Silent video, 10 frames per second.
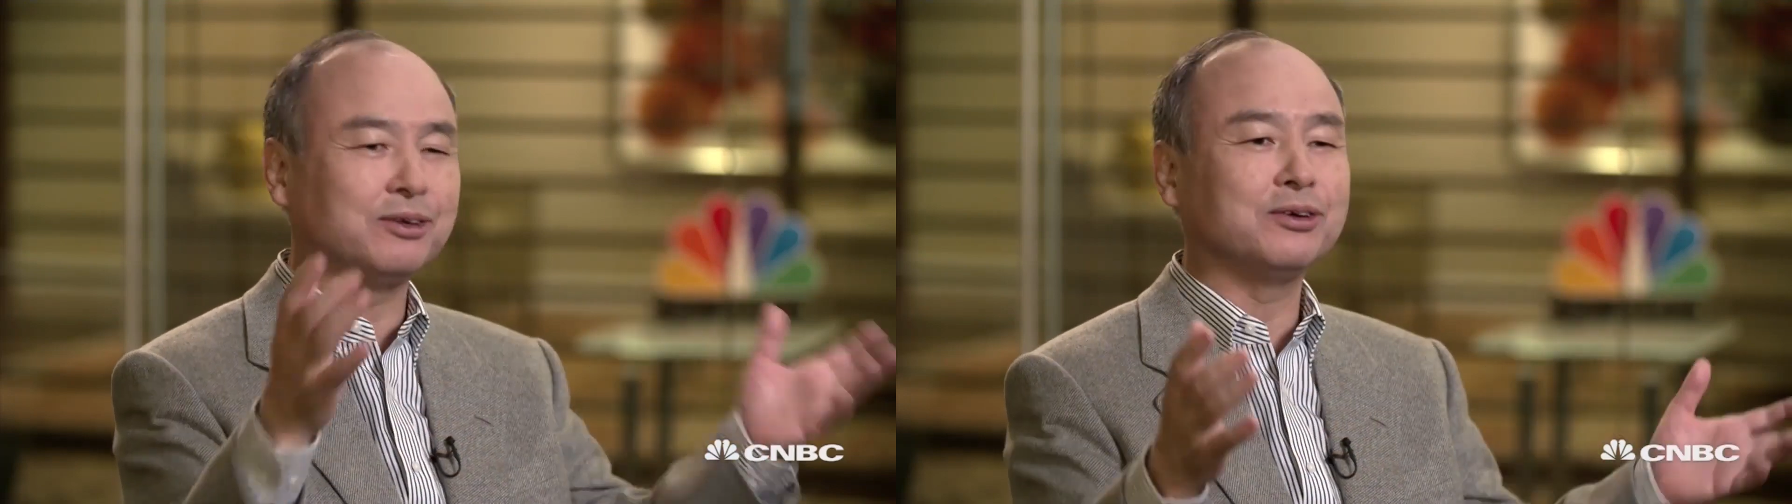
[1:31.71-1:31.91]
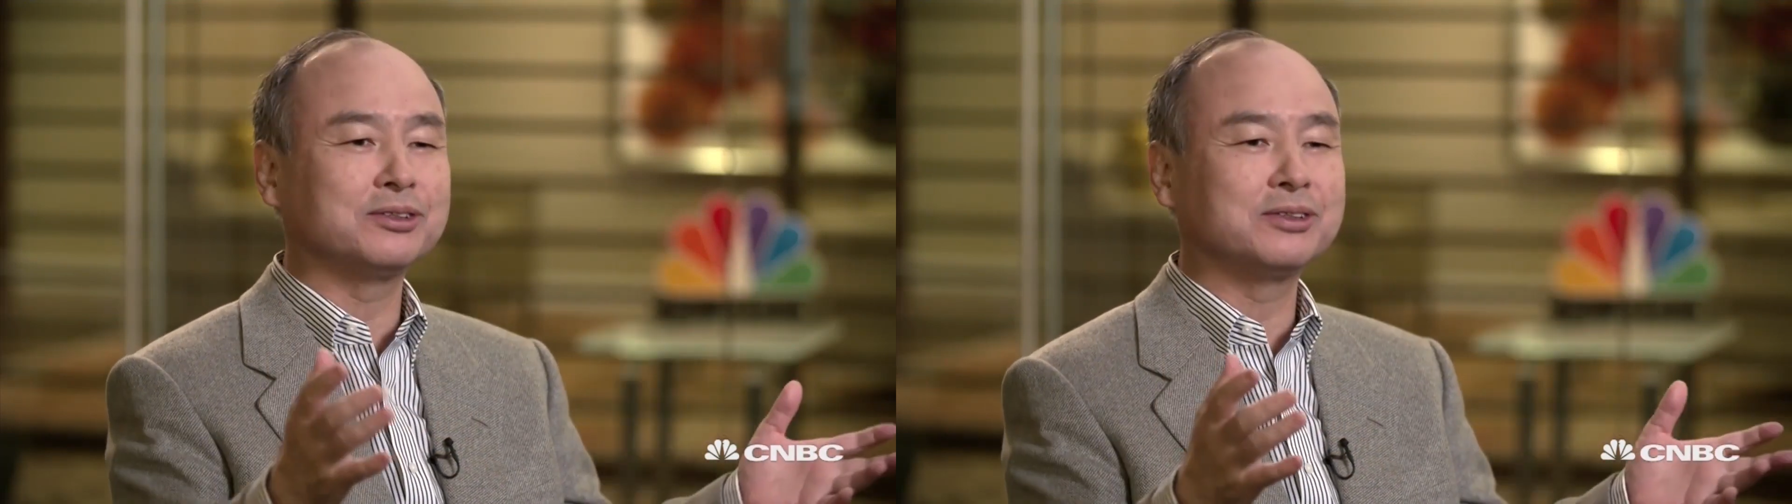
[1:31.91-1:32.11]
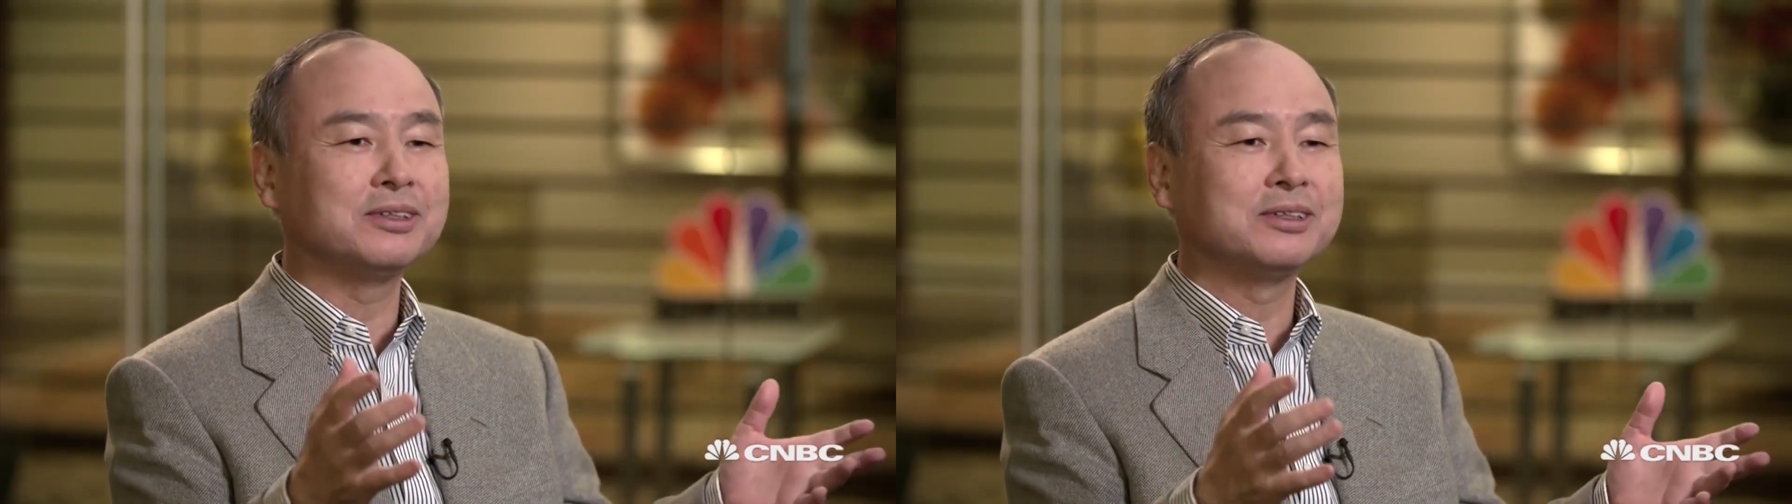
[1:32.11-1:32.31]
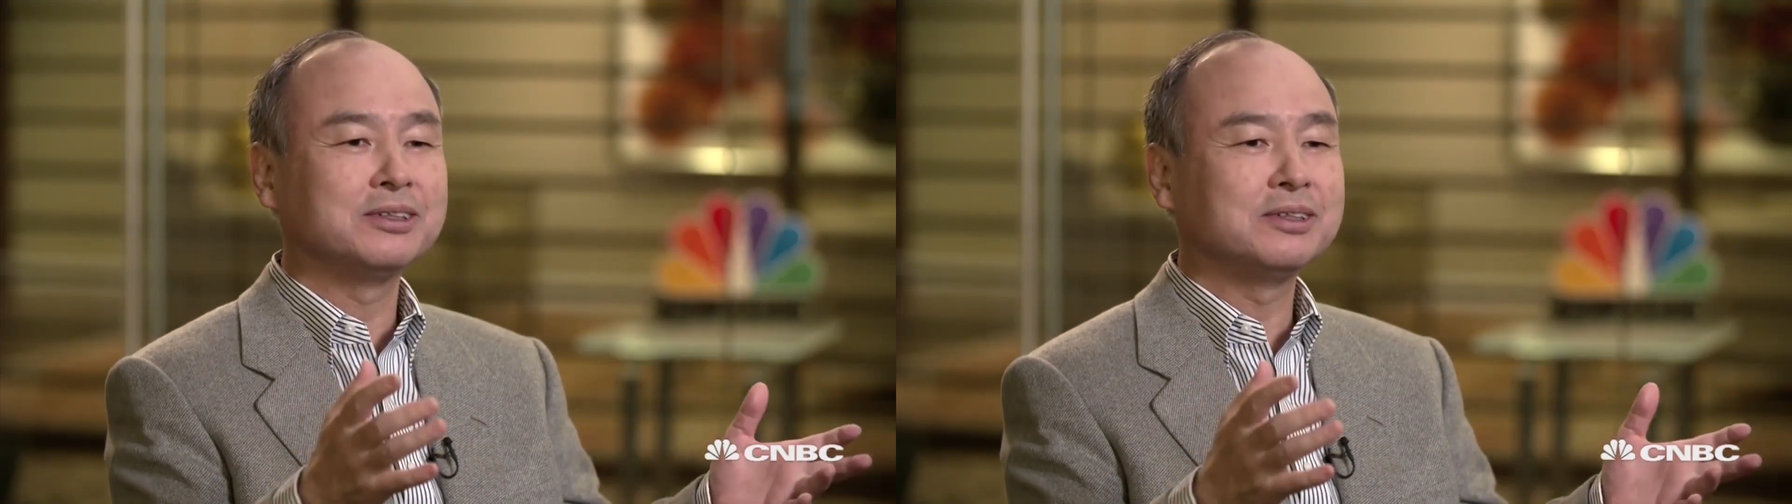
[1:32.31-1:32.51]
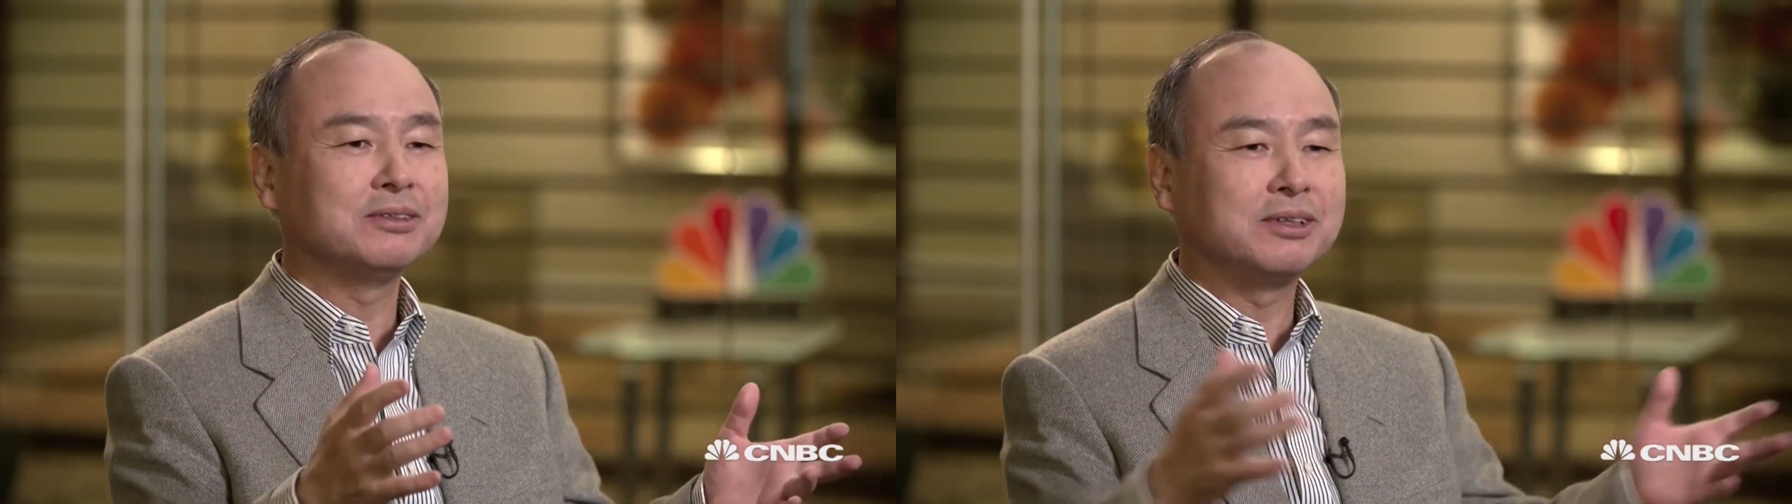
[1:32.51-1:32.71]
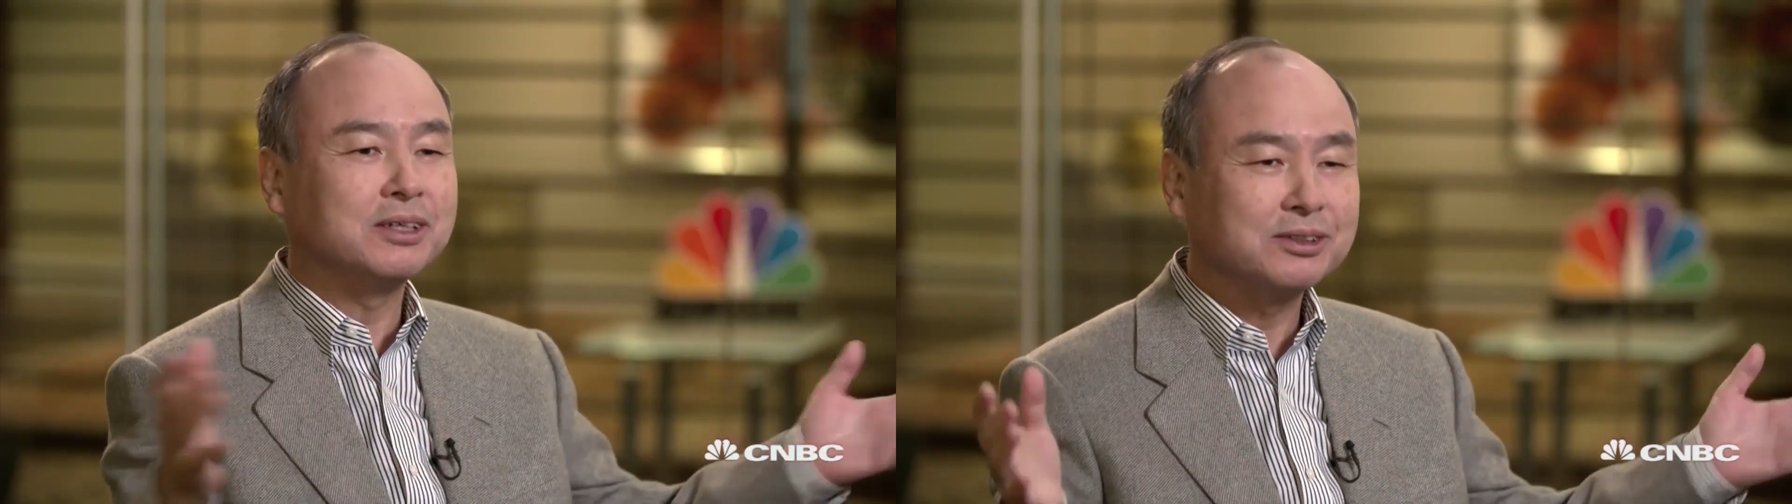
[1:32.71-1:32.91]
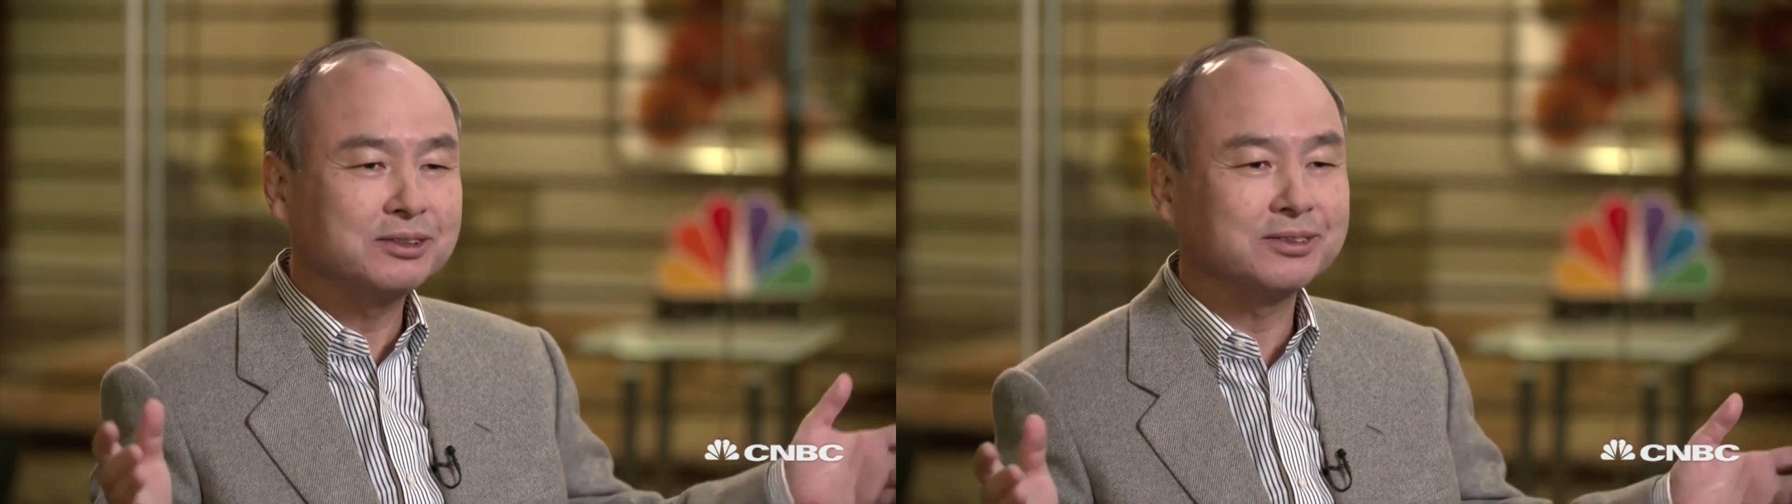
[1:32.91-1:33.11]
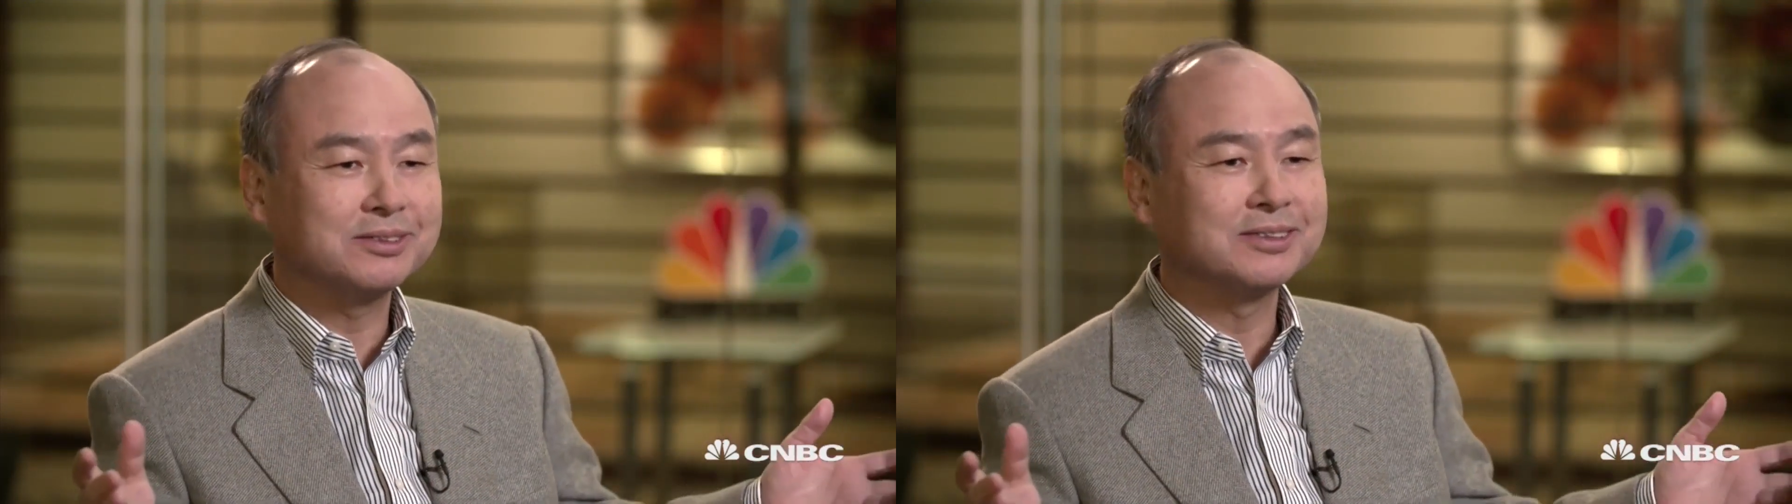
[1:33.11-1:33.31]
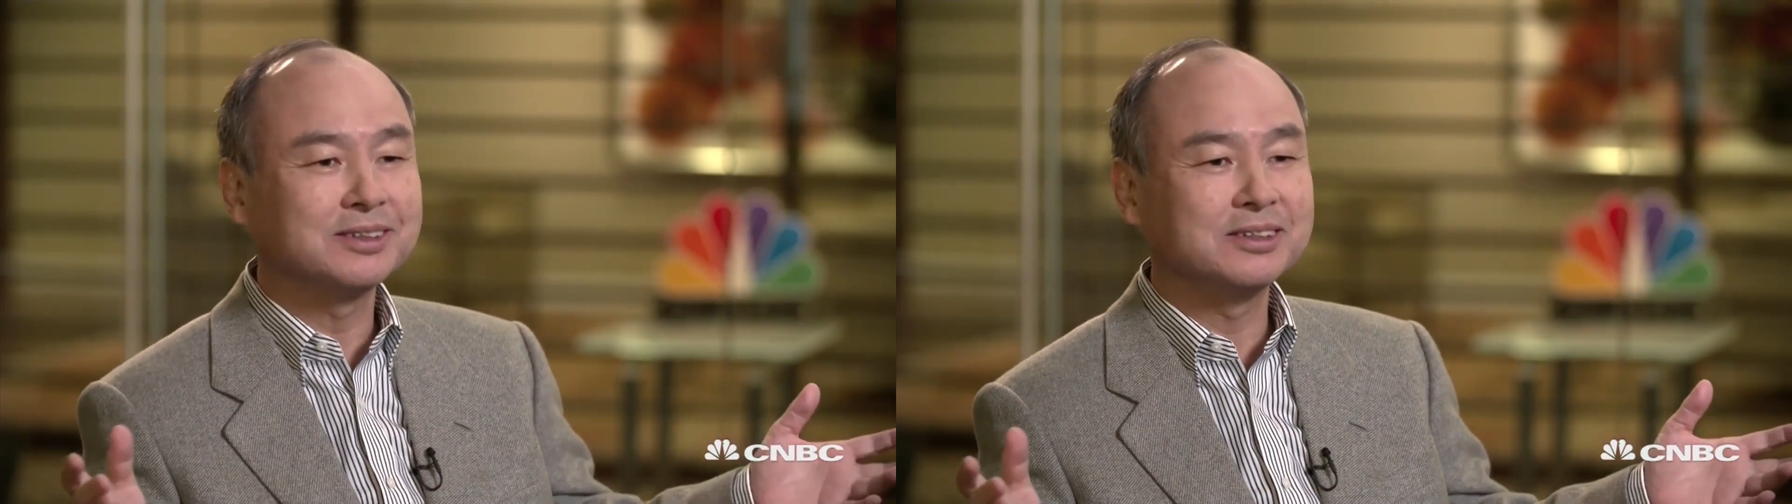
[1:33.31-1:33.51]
lost things,